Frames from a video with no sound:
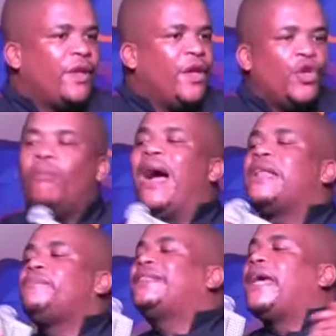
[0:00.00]
you
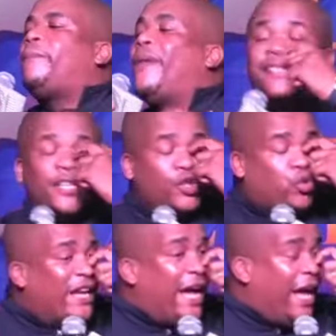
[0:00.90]
might meet a person
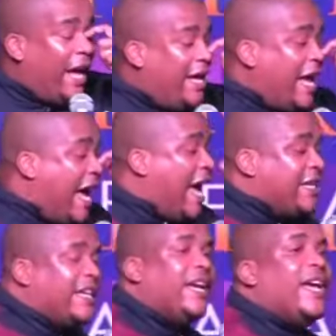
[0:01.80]
today
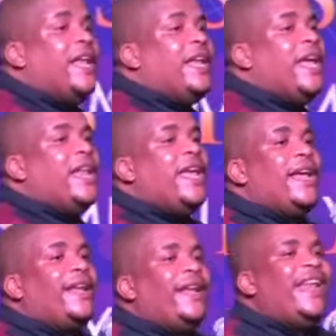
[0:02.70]
and ni
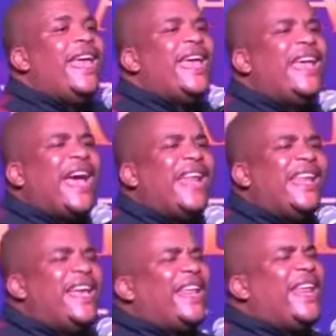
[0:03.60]
link
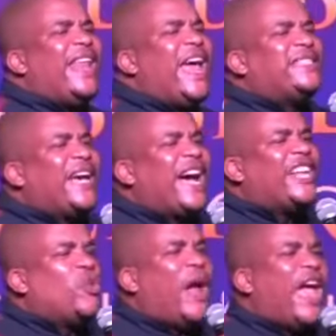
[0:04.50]
any relate
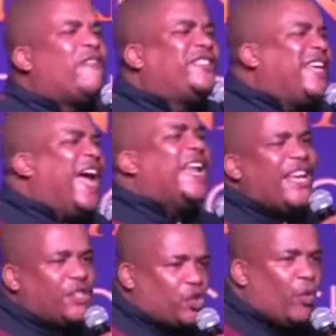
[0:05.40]
that you have 10
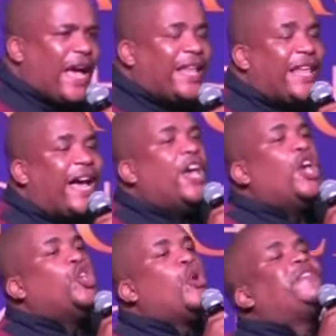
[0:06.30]
years together.
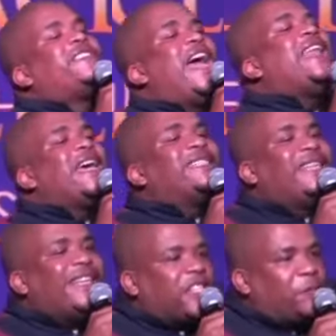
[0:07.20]
You have 10 years
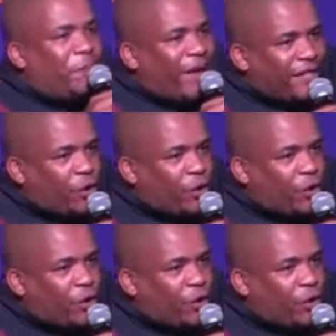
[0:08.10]
in the spirit.